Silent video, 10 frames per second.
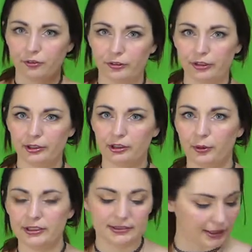for this
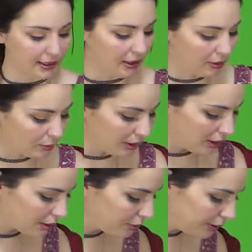poinsettia, we
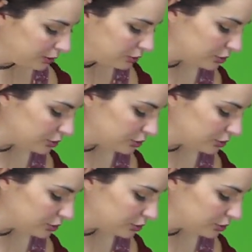are going to